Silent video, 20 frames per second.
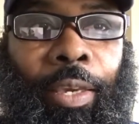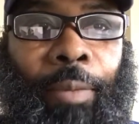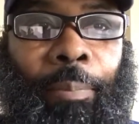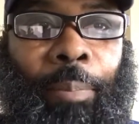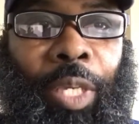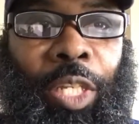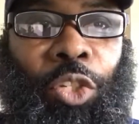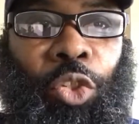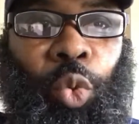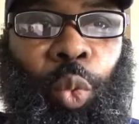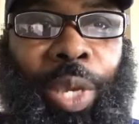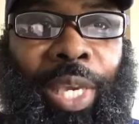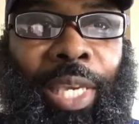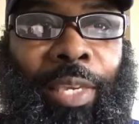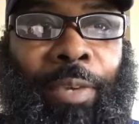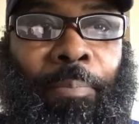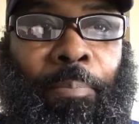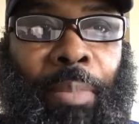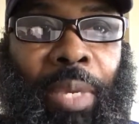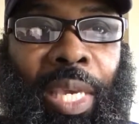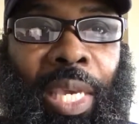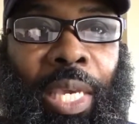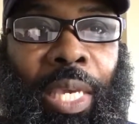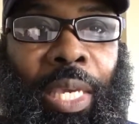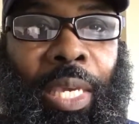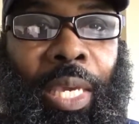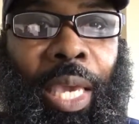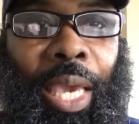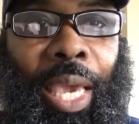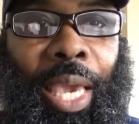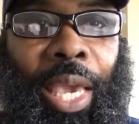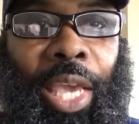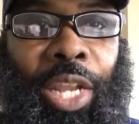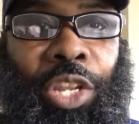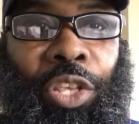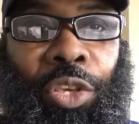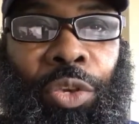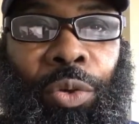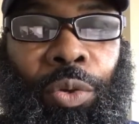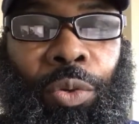between me and
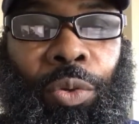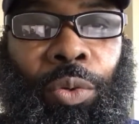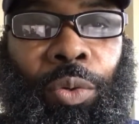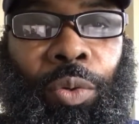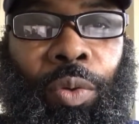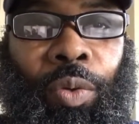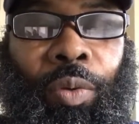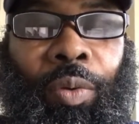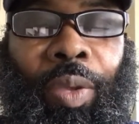you